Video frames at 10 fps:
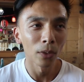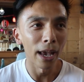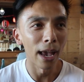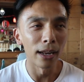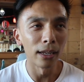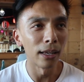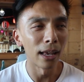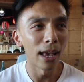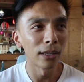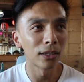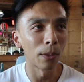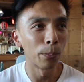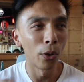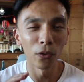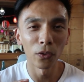And it has the
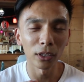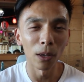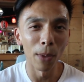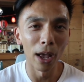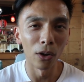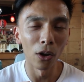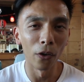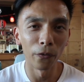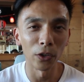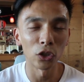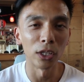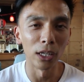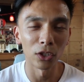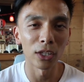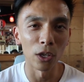perfect amount of
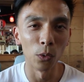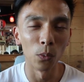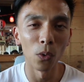fishiness that you would